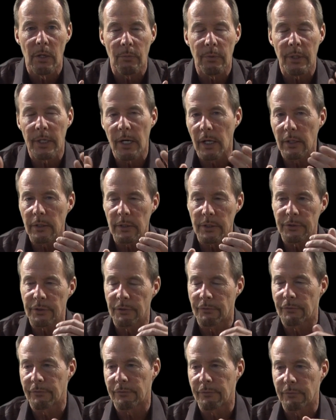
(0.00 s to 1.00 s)

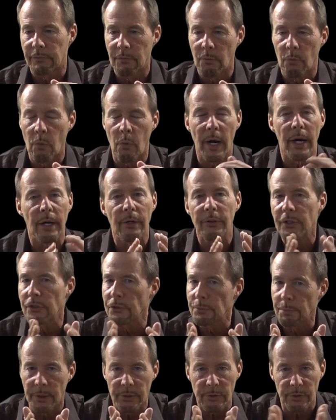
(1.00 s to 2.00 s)
Regardless of where
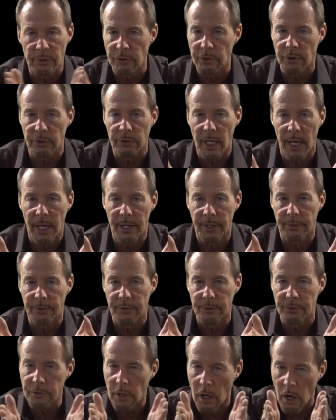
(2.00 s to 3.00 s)
this business is
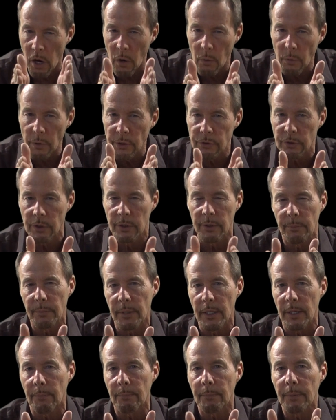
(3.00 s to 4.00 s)
headed, there's always going to
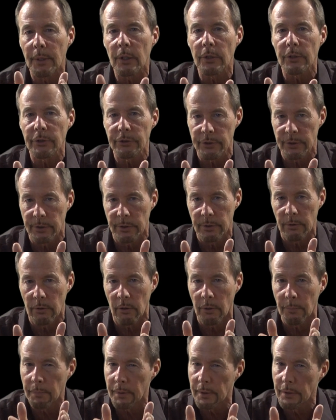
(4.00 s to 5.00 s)
be a person
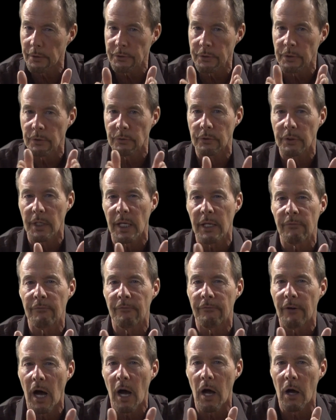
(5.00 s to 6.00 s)
or persons
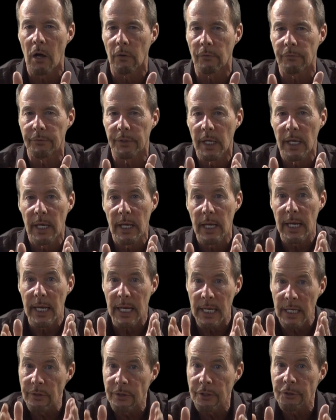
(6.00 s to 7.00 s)
involved
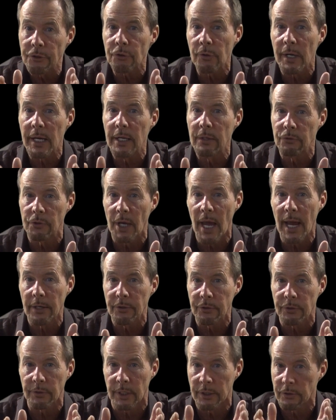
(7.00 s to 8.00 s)
in the
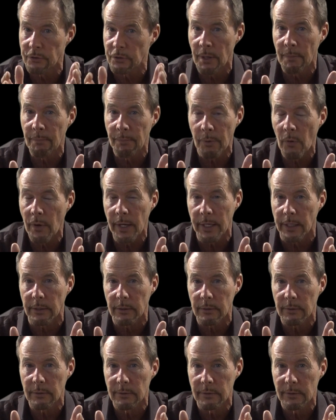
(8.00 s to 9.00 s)
transaction at some point.
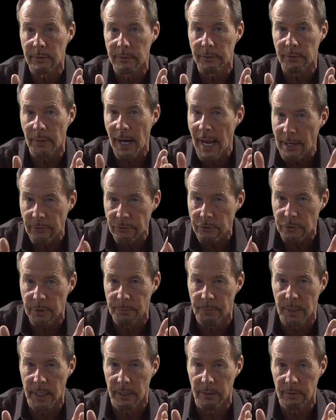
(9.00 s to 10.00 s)
There has
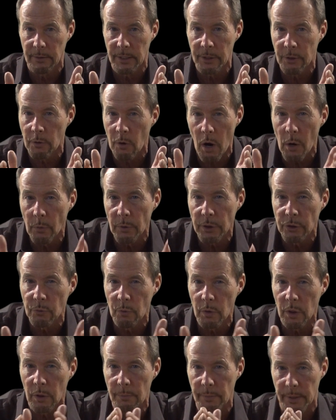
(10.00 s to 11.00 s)
to be, and there always
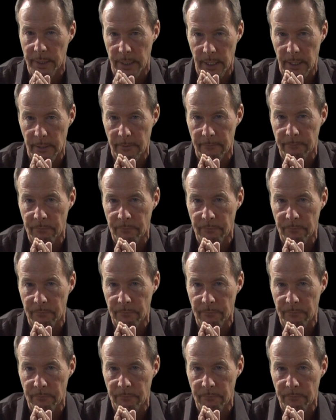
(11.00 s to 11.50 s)
will be.